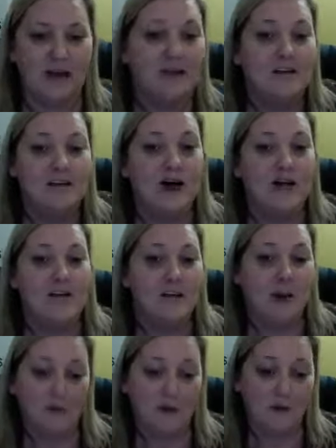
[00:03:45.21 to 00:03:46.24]
not
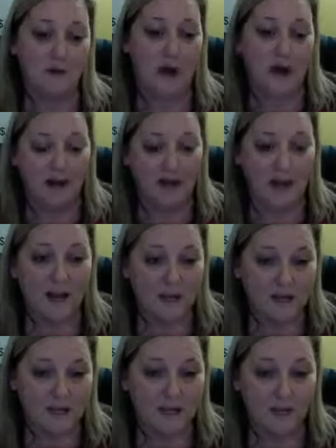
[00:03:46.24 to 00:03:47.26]
knowing why I was
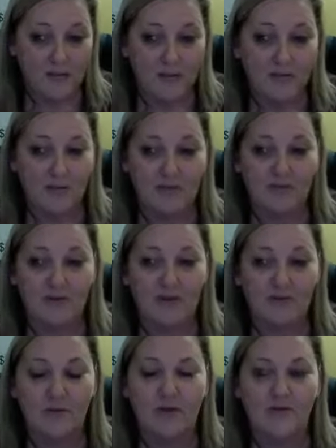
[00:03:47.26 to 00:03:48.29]
documenting my journey
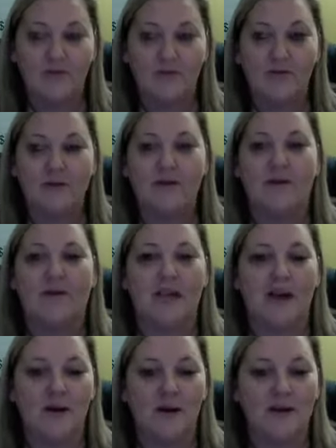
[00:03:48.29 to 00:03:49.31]
when I was doing it, but
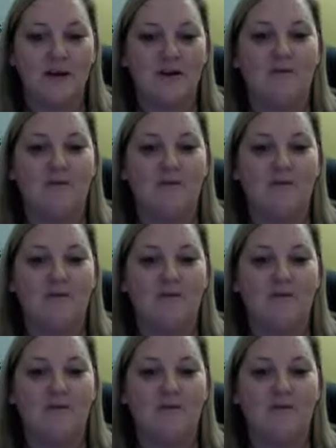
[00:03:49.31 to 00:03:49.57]
now I know.